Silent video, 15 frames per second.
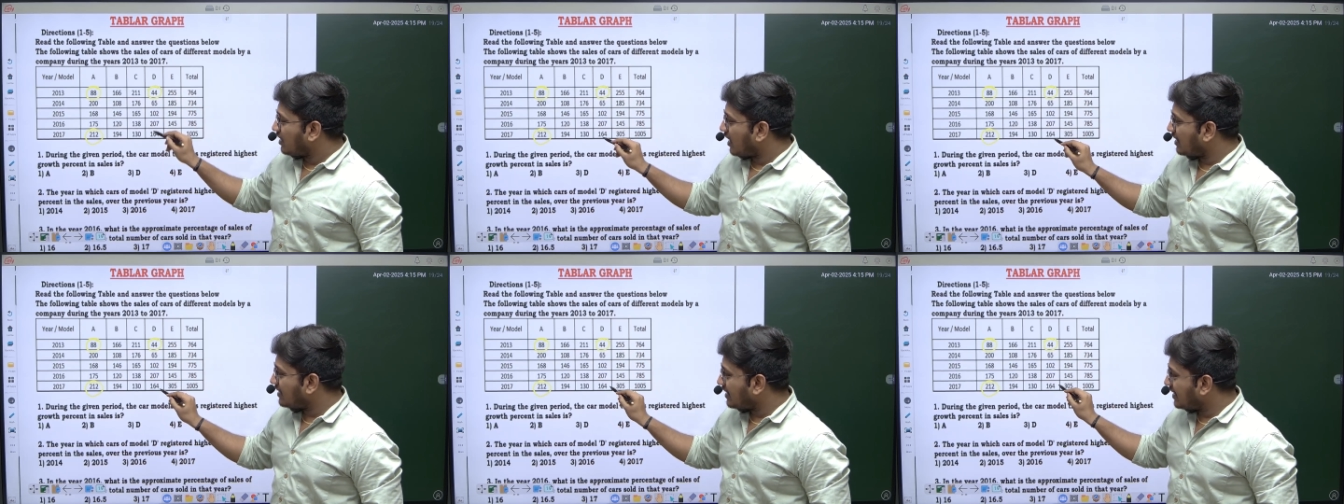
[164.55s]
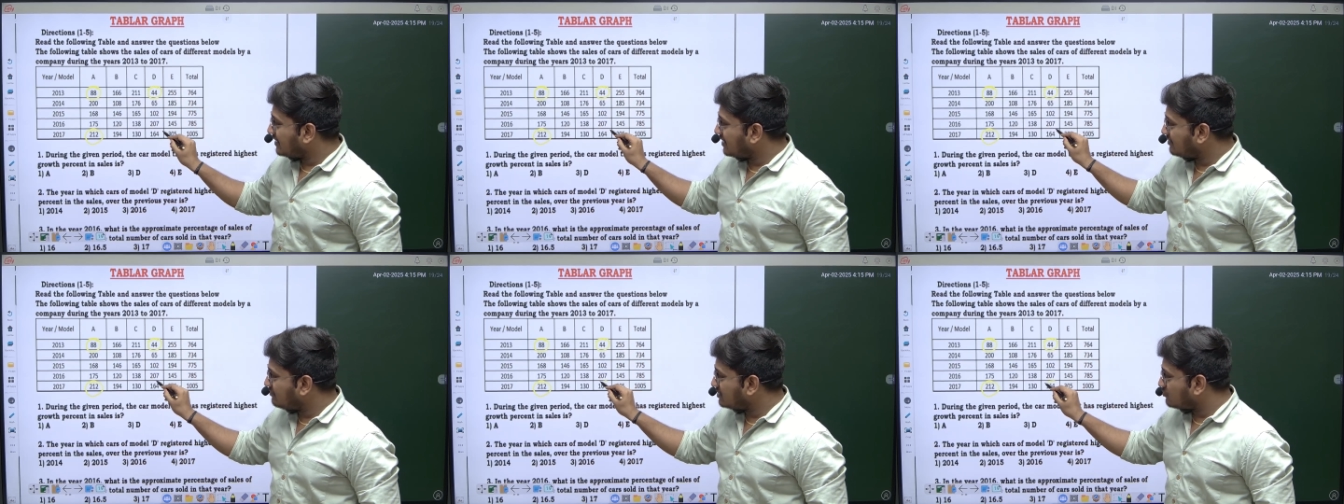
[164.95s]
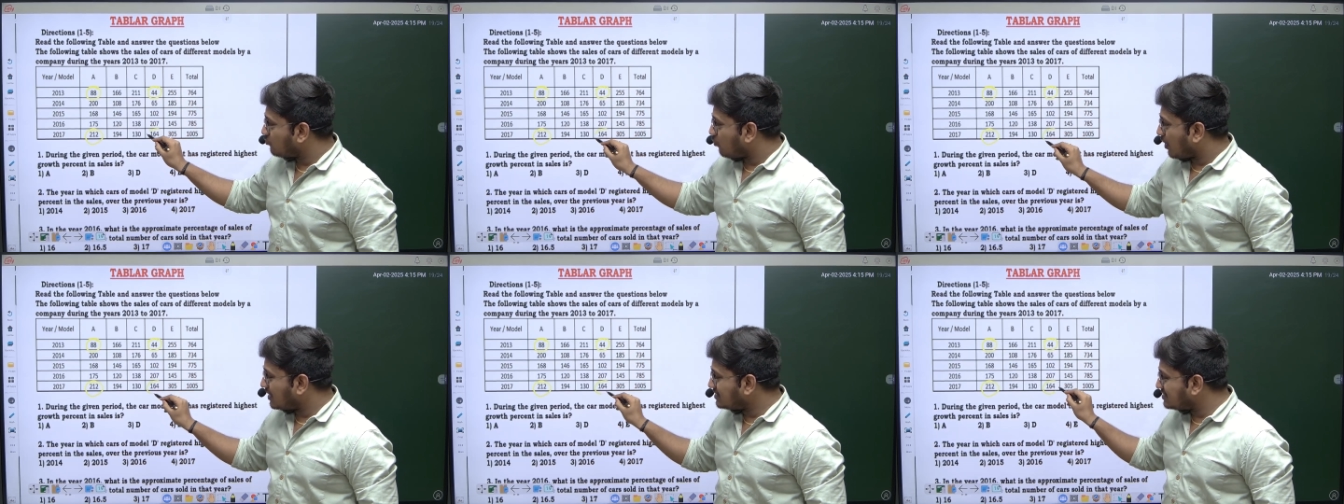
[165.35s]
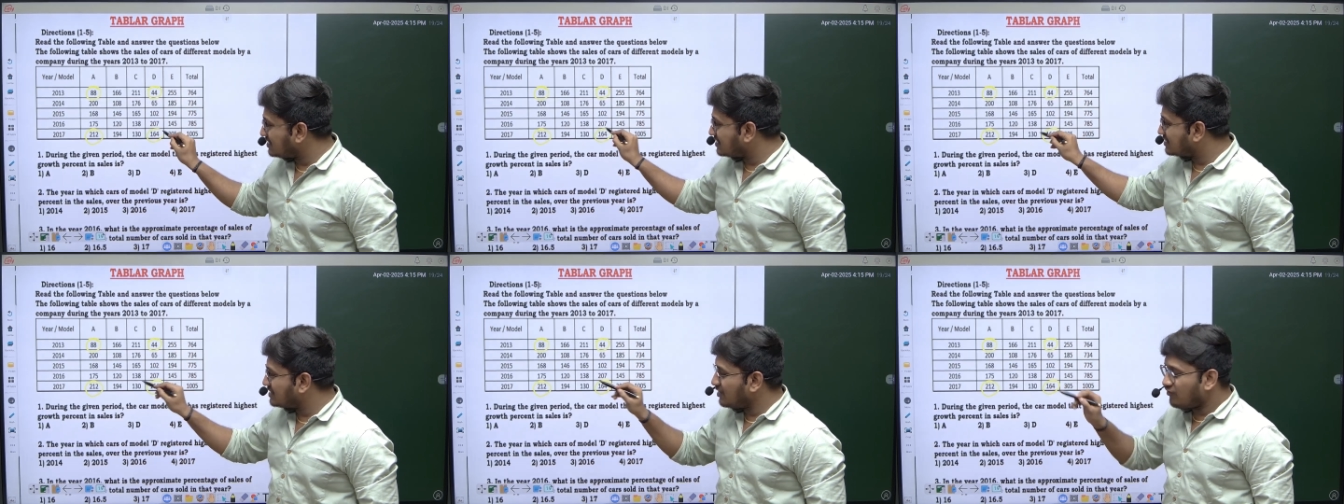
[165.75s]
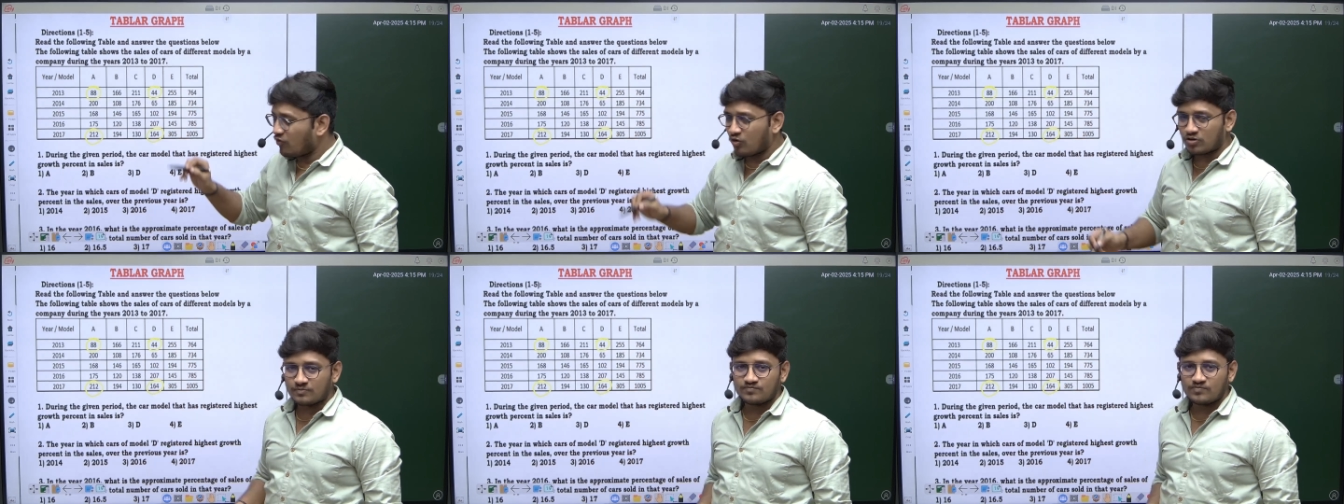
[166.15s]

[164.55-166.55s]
and ended with 164.